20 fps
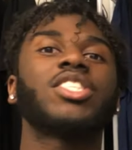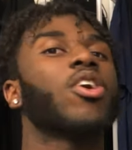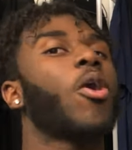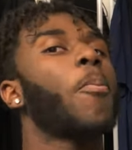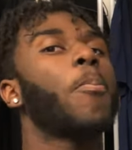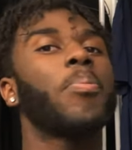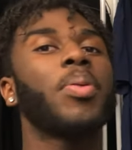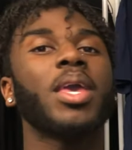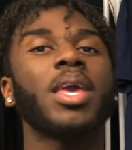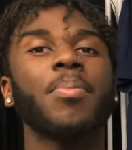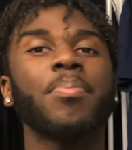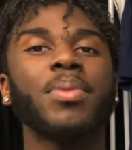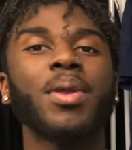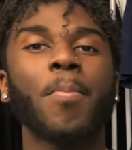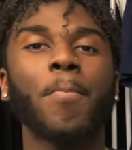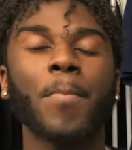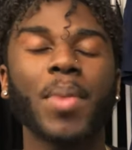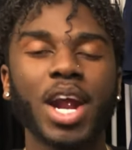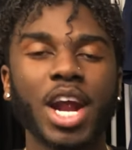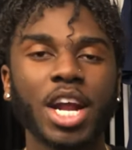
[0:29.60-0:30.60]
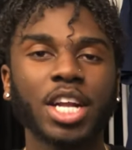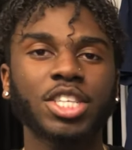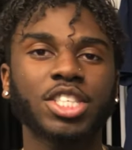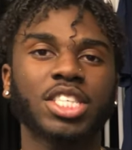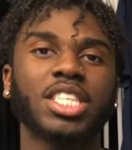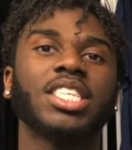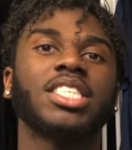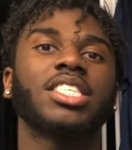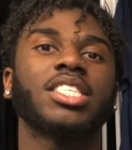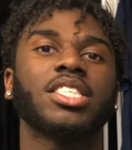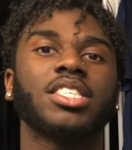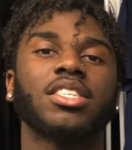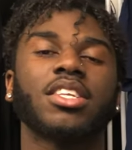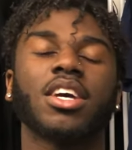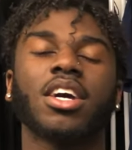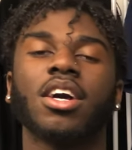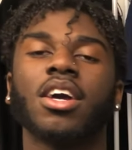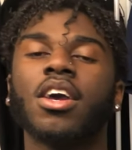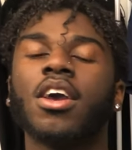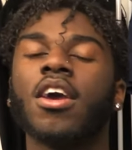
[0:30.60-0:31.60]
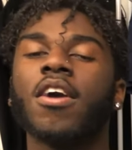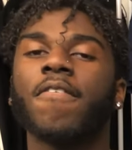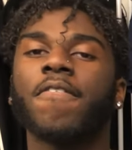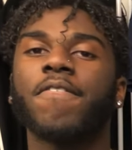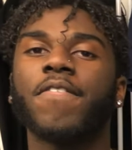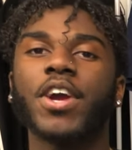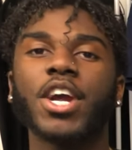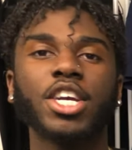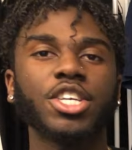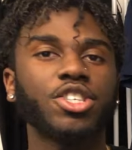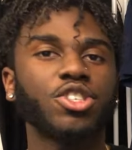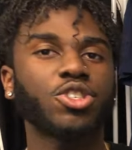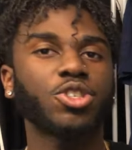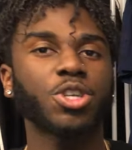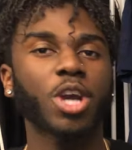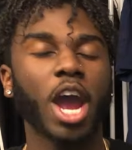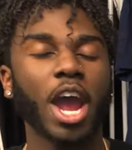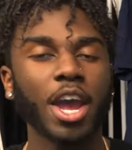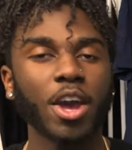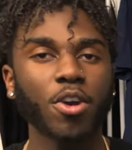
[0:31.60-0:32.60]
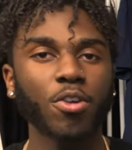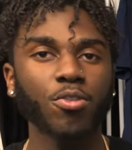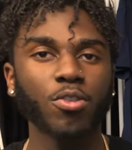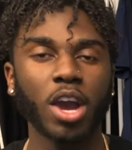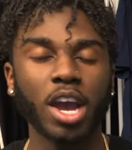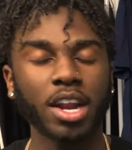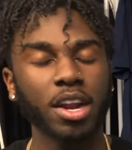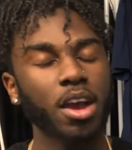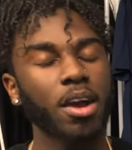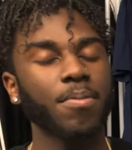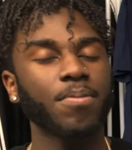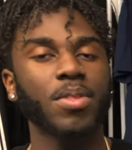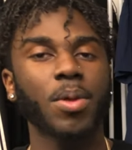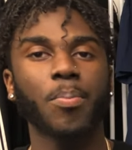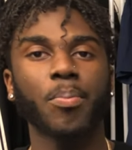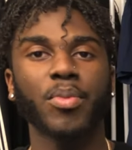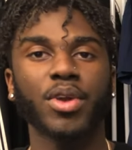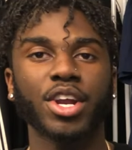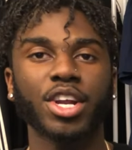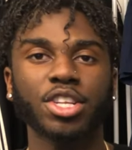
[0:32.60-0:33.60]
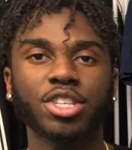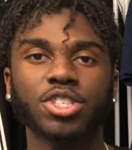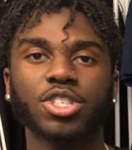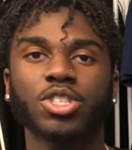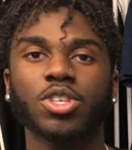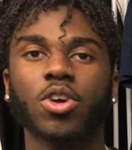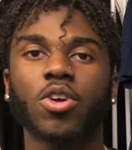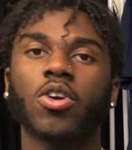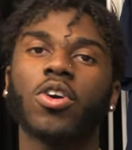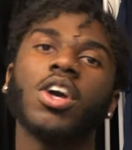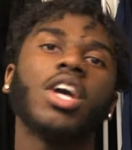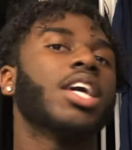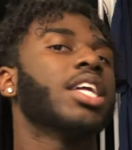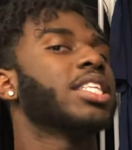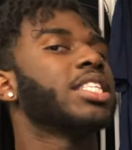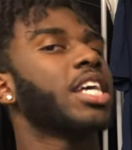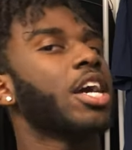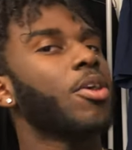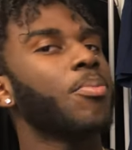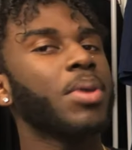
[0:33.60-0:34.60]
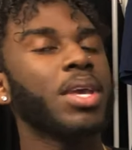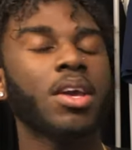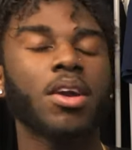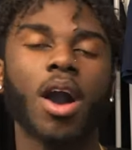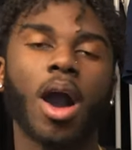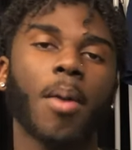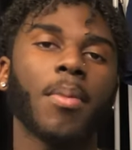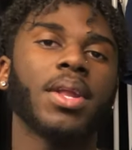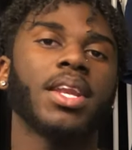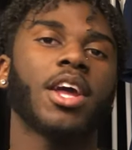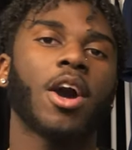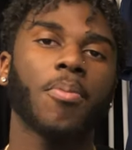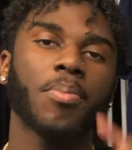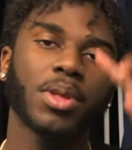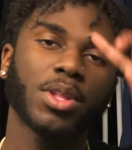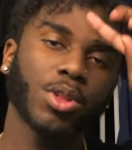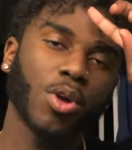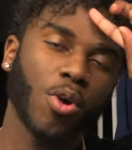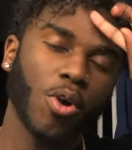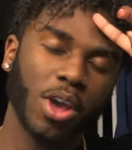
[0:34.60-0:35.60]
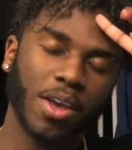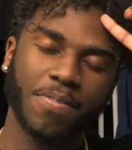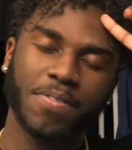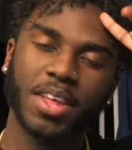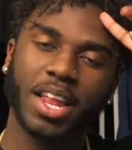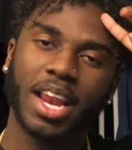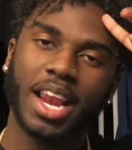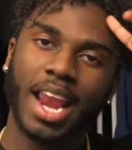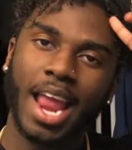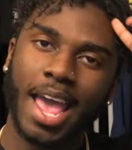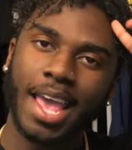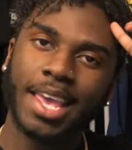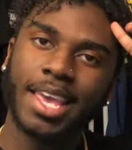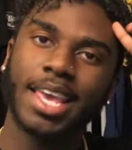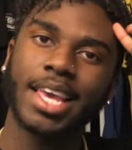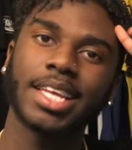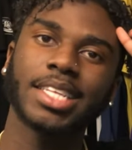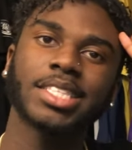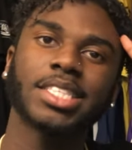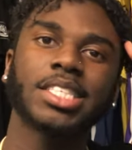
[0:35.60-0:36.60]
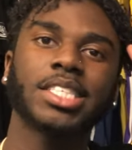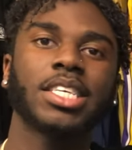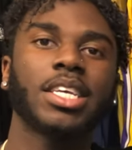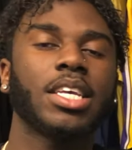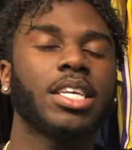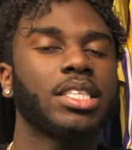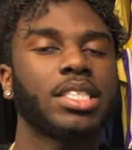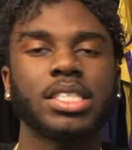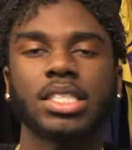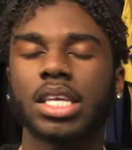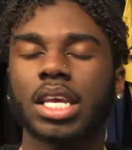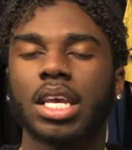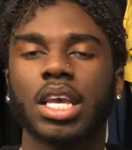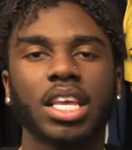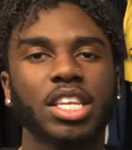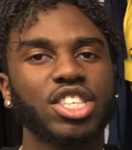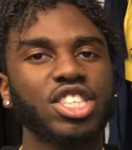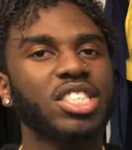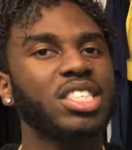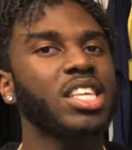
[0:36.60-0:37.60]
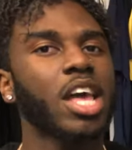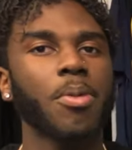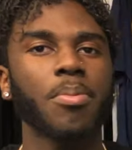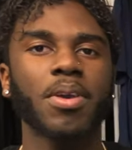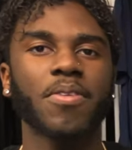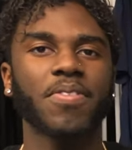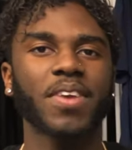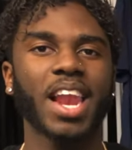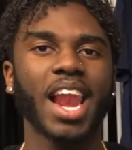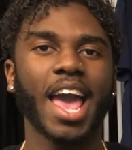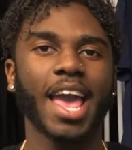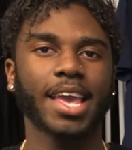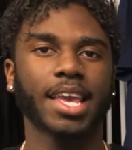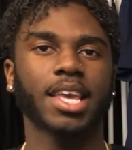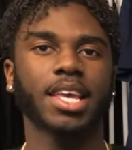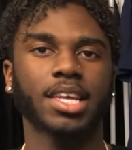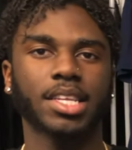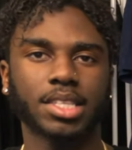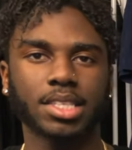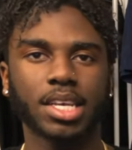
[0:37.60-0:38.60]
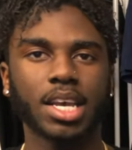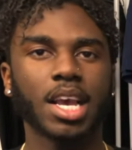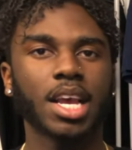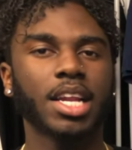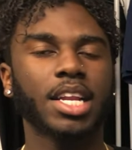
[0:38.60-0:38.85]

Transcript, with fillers: So peep the merch. This is the first trial run of the merch. So tell me, comment down below if you like it. Just tell me if you like it.